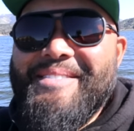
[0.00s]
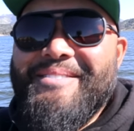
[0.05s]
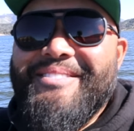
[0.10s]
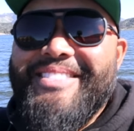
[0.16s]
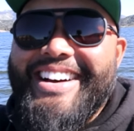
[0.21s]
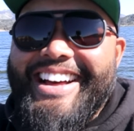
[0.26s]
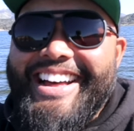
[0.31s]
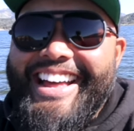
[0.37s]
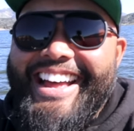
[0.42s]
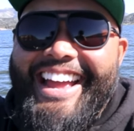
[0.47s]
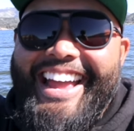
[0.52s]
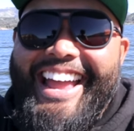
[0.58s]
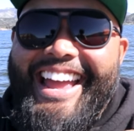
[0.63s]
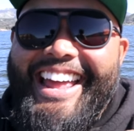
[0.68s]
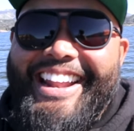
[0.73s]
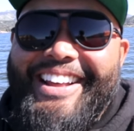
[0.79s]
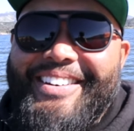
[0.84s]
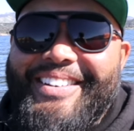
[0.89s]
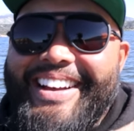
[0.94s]
but
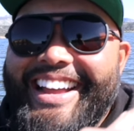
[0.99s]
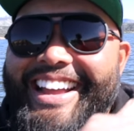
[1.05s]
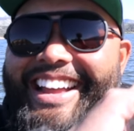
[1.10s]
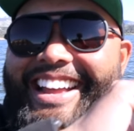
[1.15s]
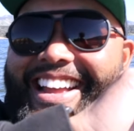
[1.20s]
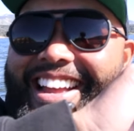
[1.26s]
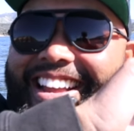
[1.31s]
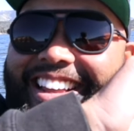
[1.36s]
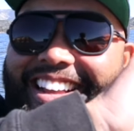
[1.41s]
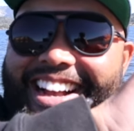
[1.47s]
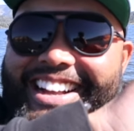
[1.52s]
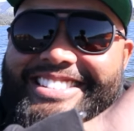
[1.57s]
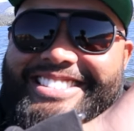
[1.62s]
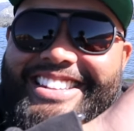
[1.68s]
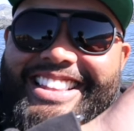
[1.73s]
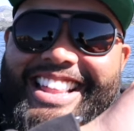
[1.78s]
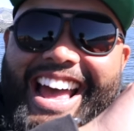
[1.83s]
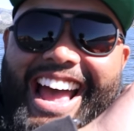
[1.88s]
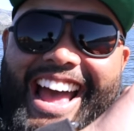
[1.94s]
anyway, you guys
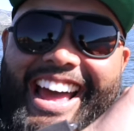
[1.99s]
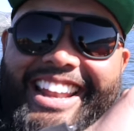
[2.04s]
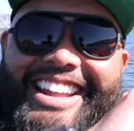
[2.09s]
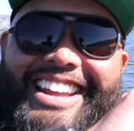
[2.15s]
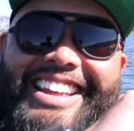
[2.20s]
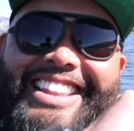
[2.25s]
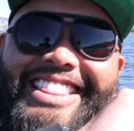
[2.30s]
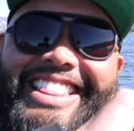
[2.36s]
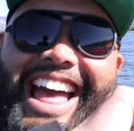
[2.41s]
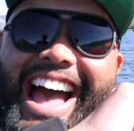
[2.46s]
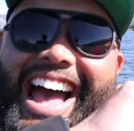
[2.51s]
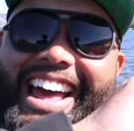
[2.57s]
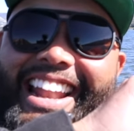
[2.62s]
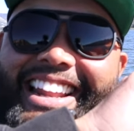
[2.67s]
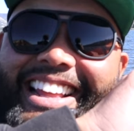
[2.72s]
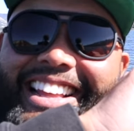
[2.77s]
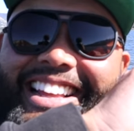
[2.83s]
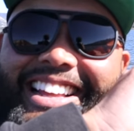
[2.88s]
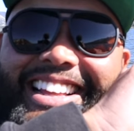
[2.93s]
see that?
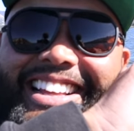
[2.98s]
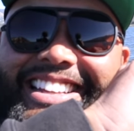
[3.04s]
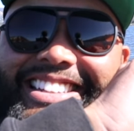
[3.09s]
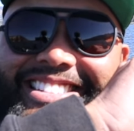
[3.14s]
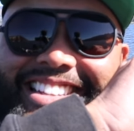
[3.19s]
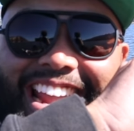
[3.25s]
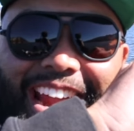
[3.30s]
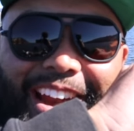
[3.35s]
That is